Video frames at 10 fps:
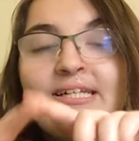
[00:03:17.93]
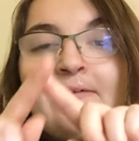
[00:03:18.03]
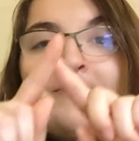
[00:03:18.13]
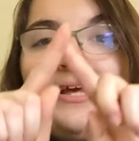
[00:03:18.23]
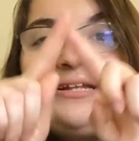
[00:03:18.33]
I
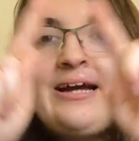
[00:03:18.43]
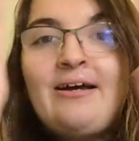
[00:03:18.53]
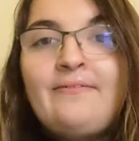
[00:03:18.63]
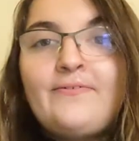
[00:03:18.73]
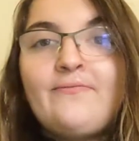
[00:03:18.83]
made
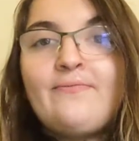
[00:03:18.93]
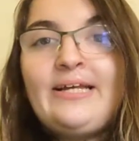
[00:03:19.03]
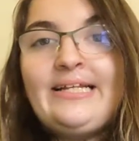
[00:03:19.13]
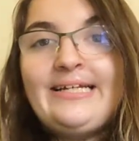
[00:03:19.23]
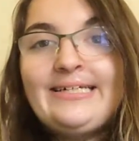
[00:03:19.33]
kind of a
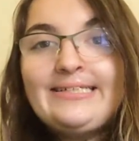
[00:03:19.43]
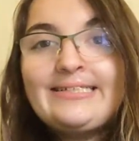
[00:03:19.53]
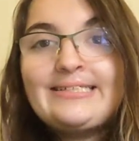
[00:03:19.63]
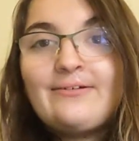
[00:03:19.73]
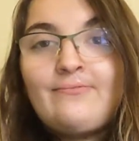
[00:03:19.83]

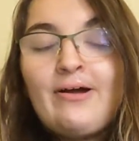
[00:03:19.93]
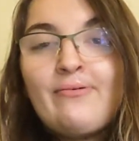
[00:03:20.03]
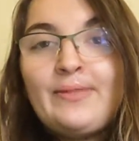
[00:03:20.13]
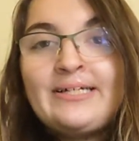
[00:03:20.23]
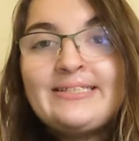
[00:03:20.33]
radius
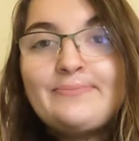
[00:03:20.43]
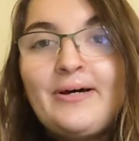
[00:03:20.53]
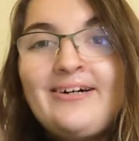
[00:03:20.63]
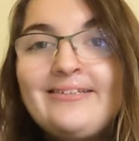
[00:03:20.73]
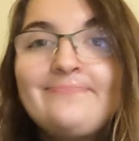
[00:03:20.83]
around that
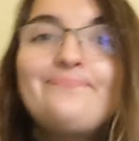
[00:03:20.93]
spot.